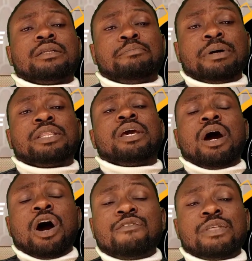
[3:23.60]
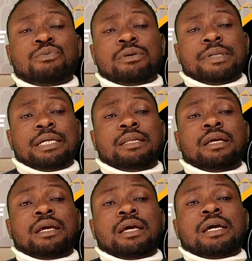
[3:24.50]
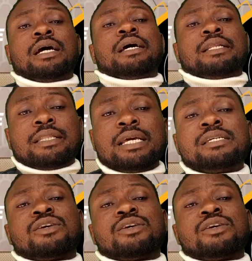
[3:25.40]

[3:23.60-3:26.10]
body of the woman. These,